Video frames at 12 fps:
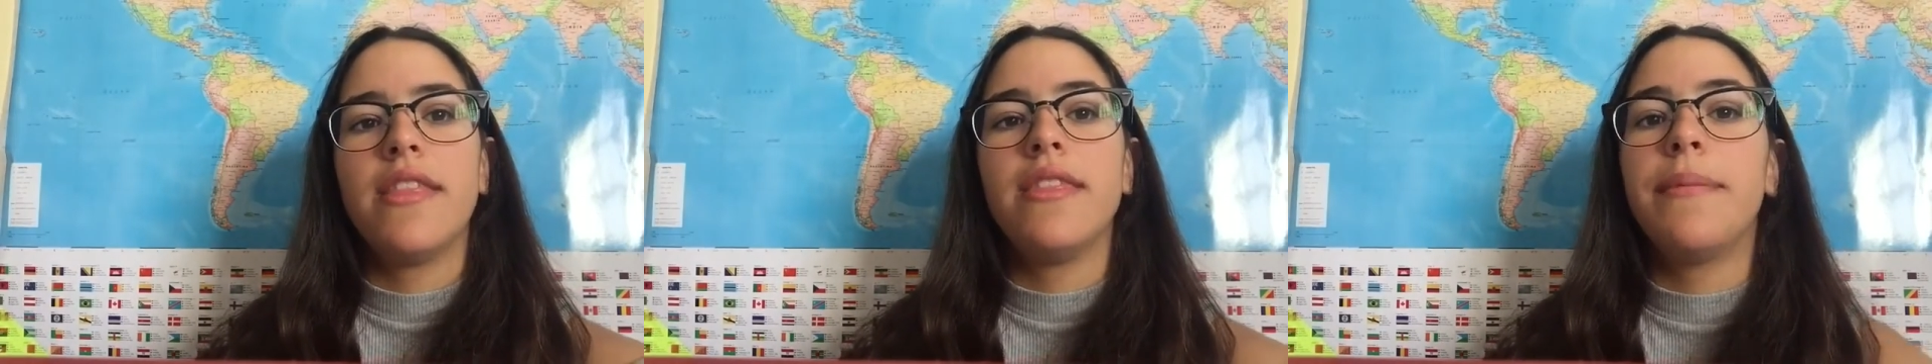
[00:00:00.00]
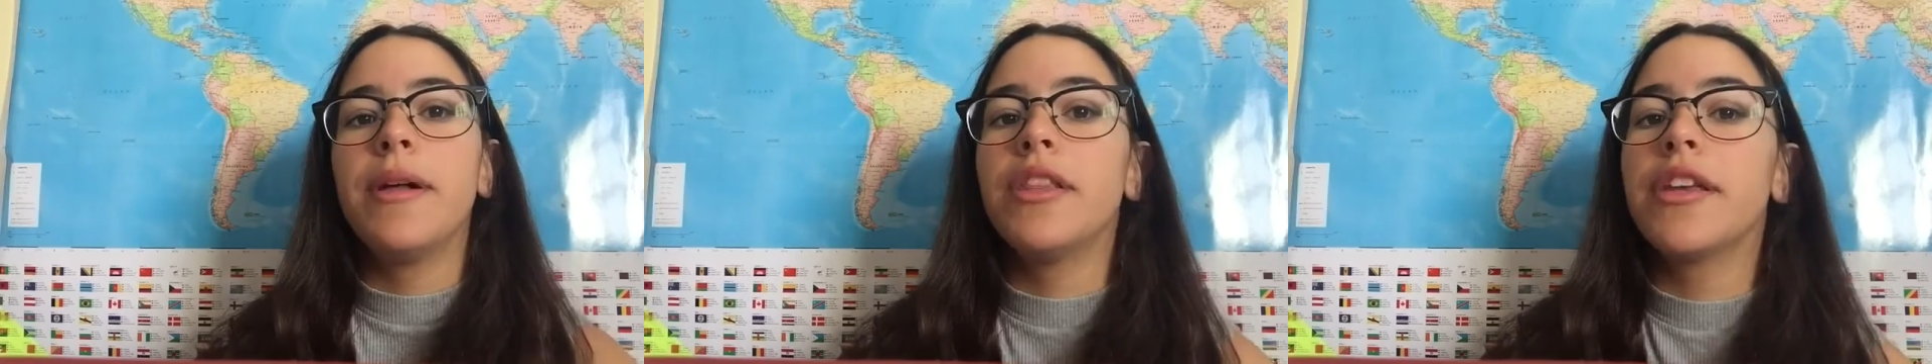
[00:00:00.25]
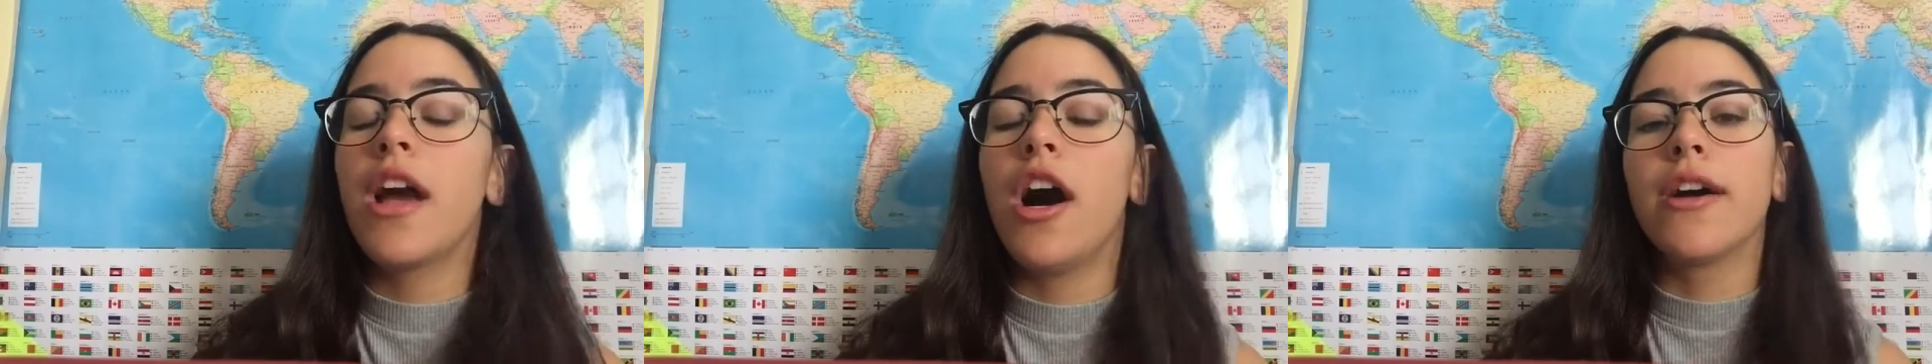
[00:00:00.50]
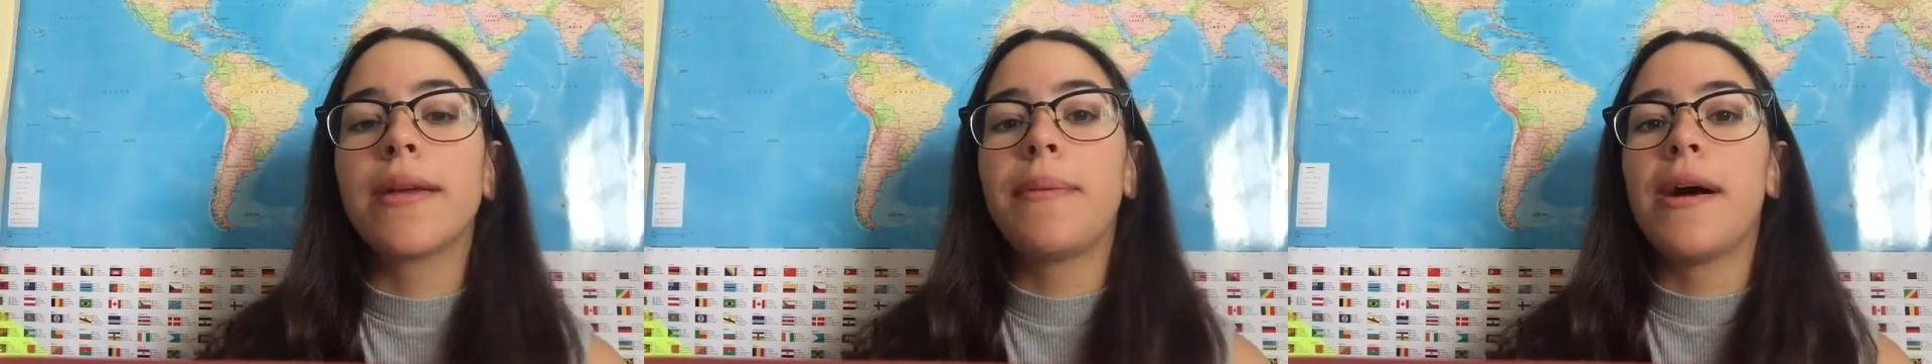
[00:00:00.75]
The building
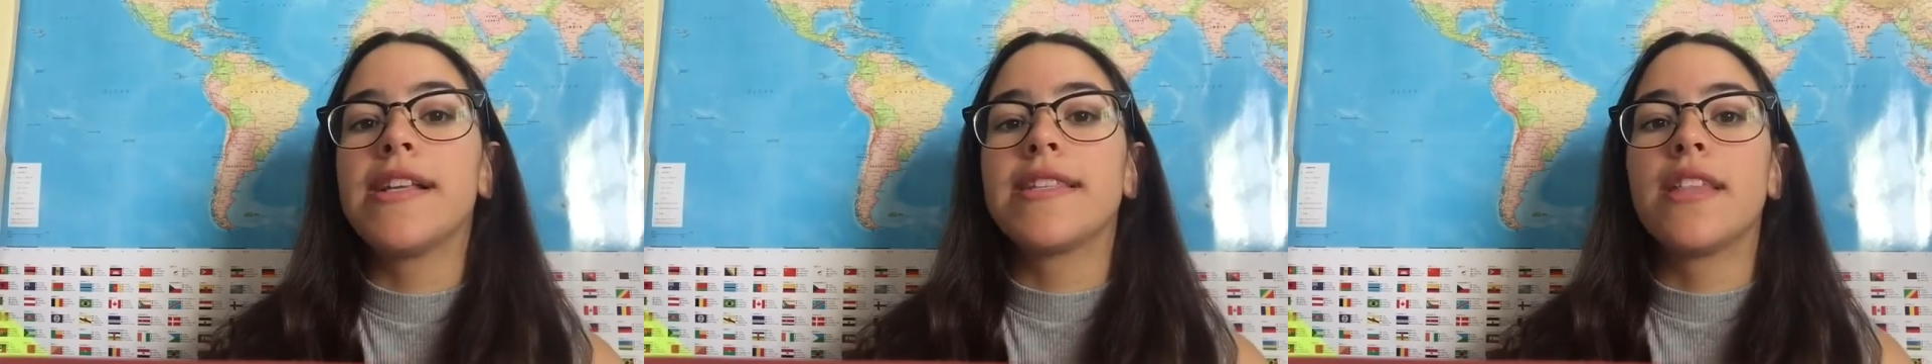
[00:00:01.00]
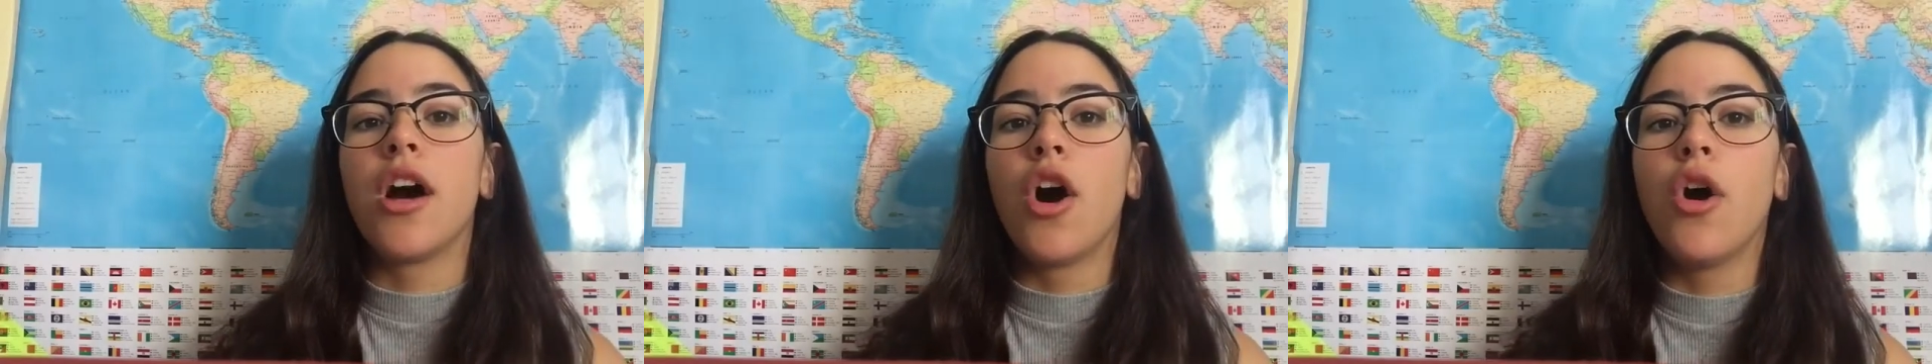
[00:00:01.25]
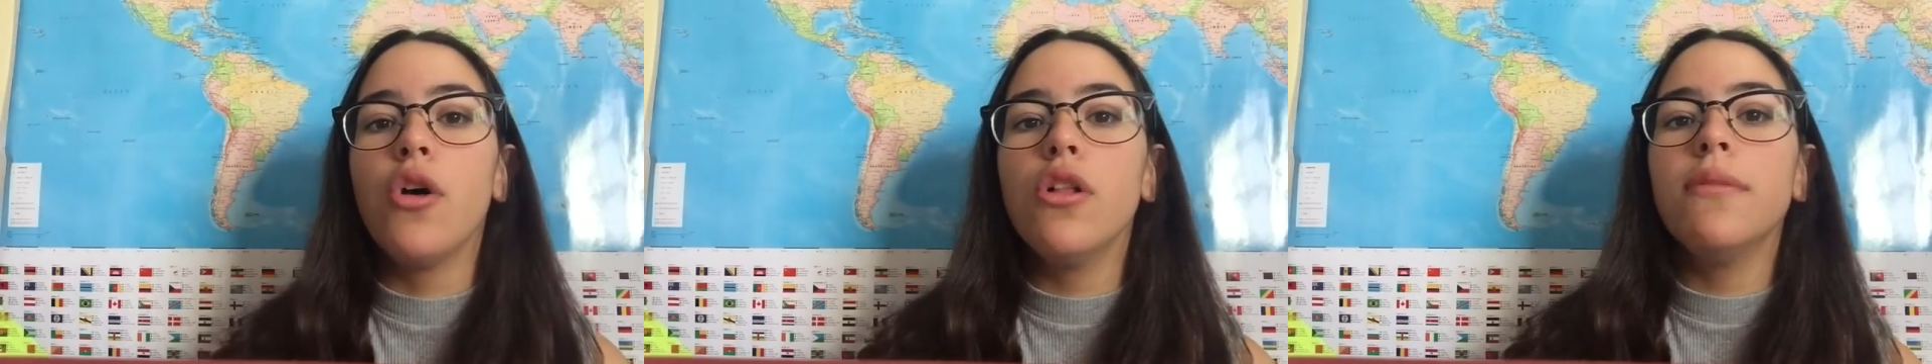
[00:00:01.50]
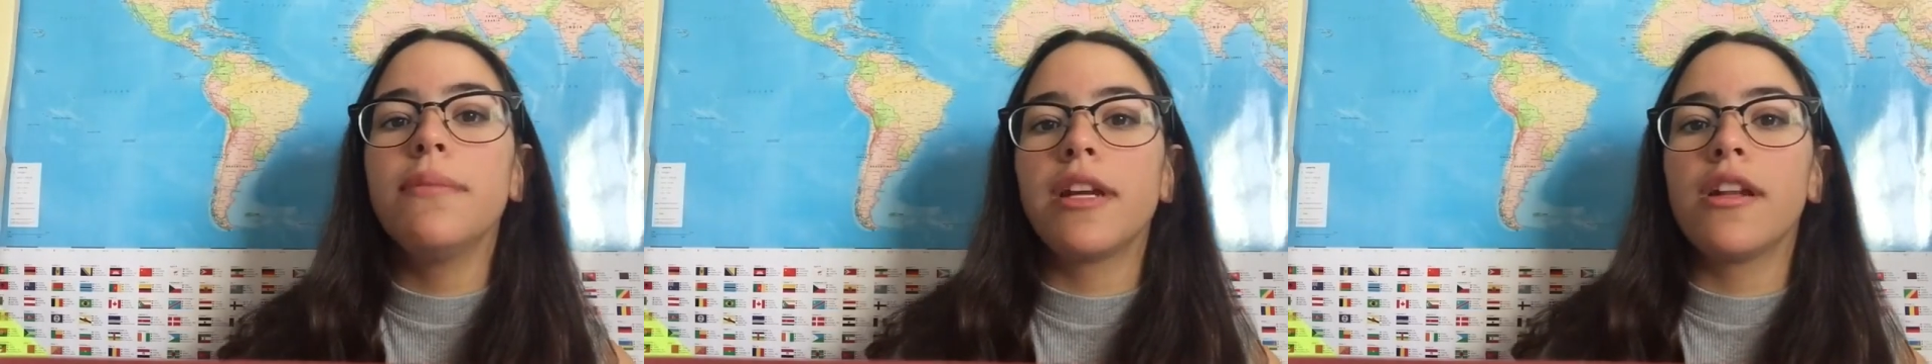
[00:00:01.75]
occupies the
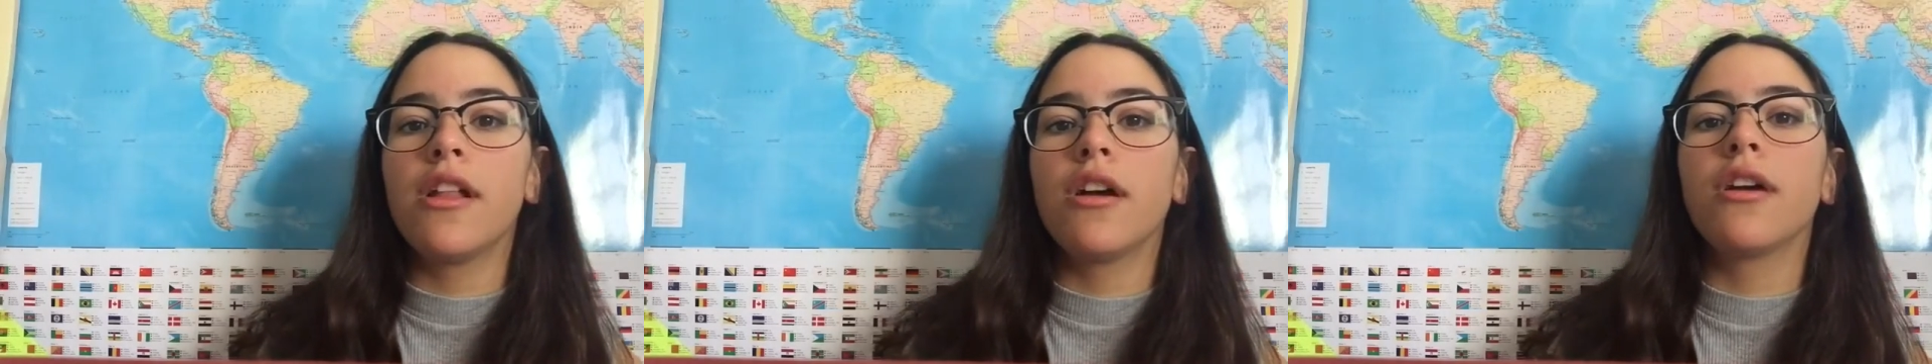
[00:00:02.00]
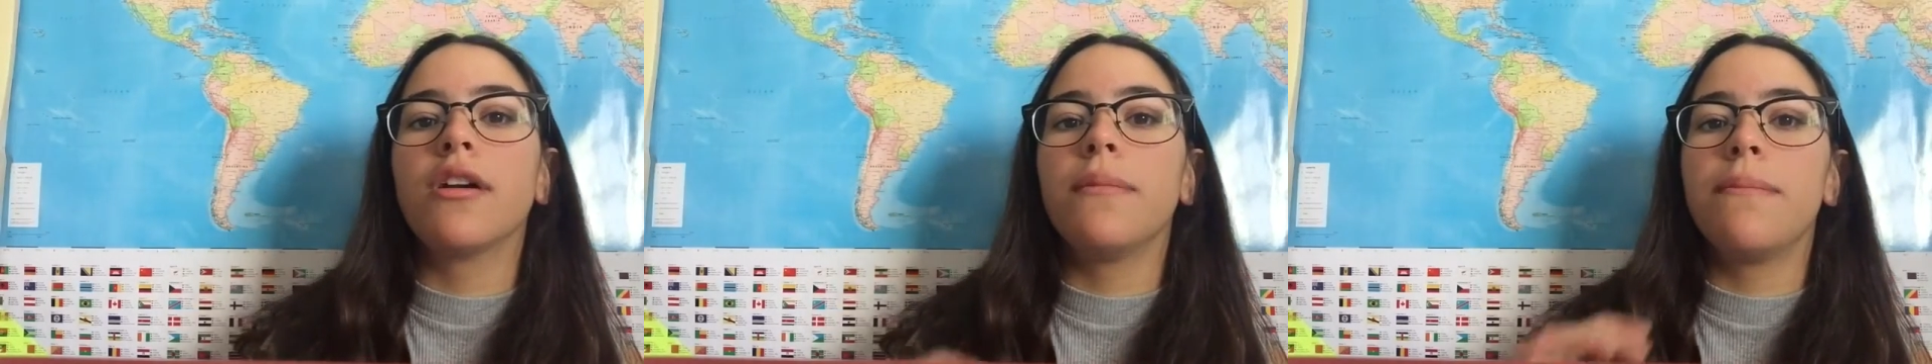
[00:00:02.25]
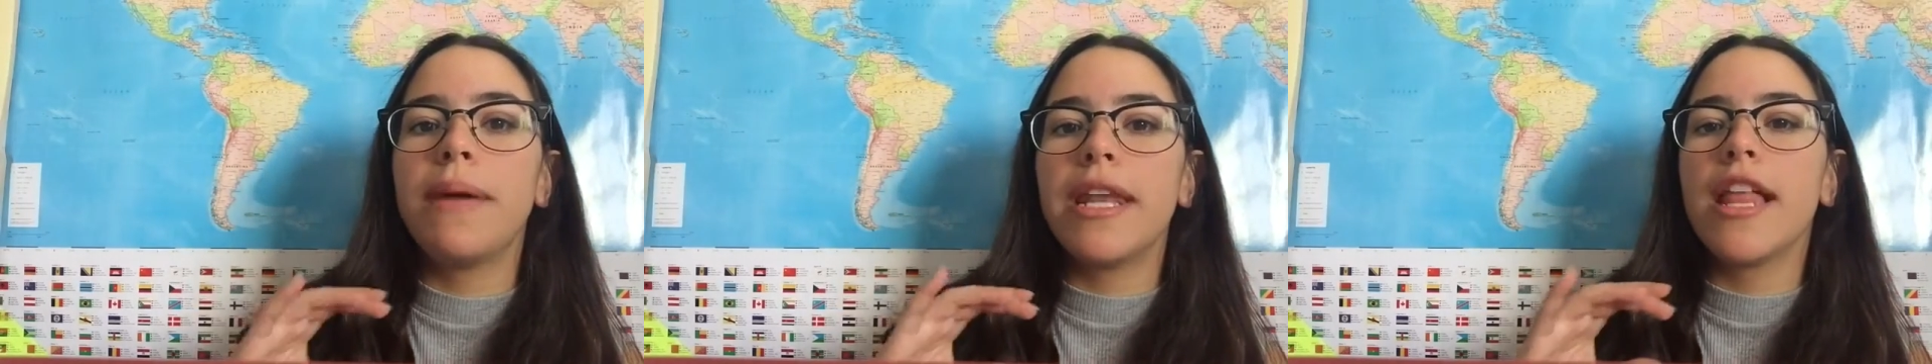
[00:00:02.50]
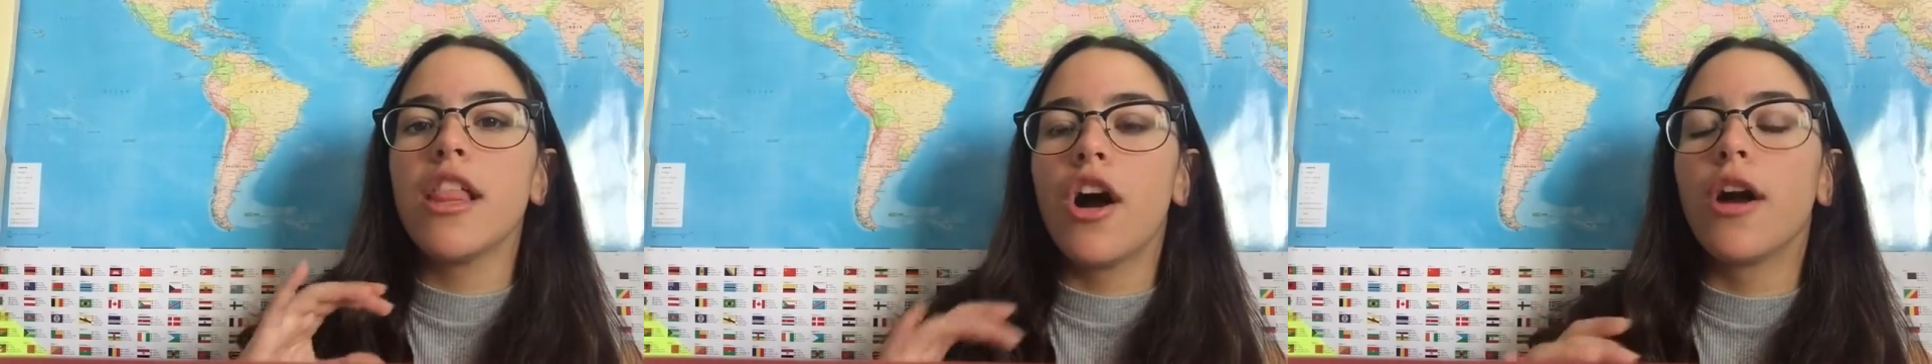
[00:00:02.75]
whole
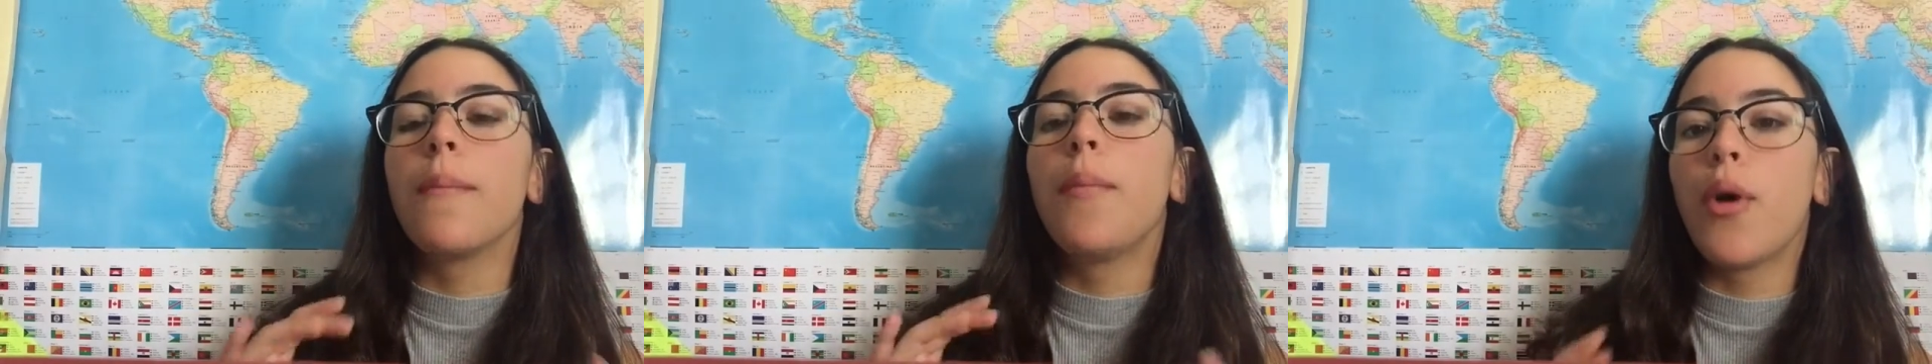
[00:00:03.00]
Bennelong